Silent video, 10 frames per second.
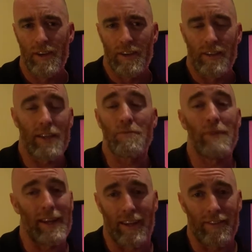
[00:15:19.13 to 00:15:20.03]
There's
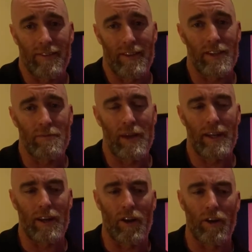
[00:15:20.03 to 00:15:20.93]
many,
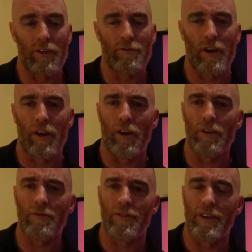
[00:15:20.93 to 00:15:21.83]
and a lot of